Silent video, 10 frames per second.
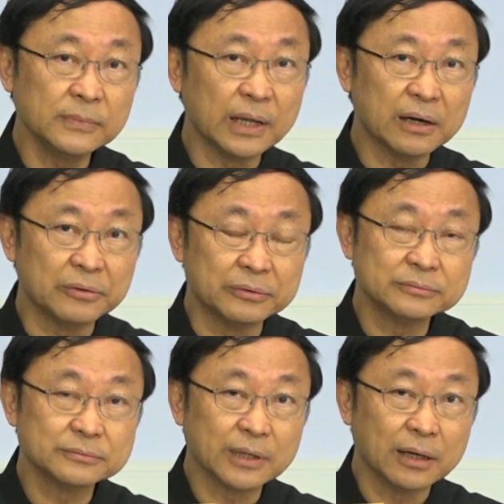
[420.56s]
Now,
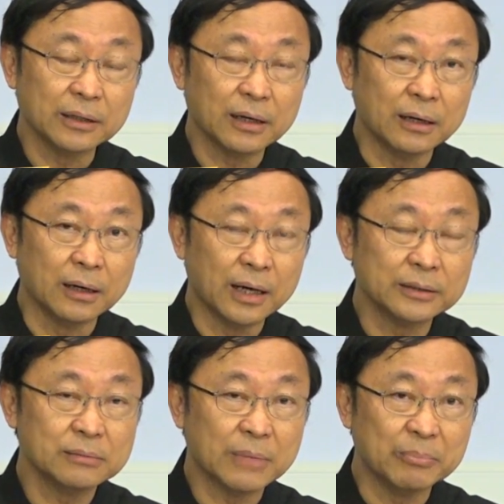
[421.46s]

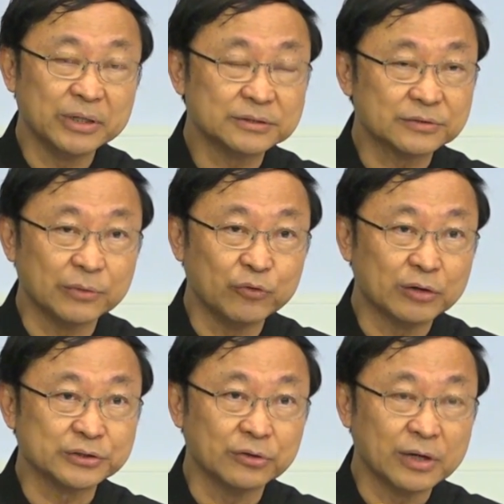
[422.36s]
under my ministry, we
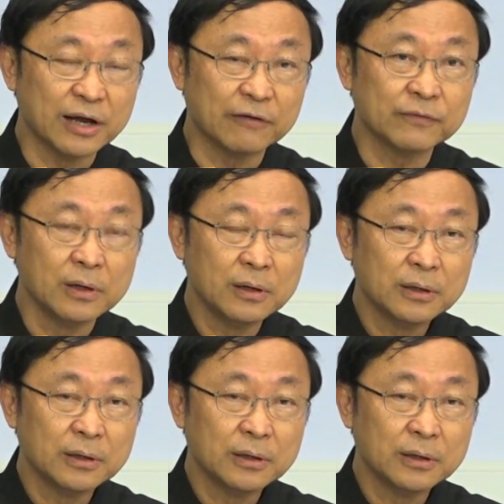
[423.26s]
also have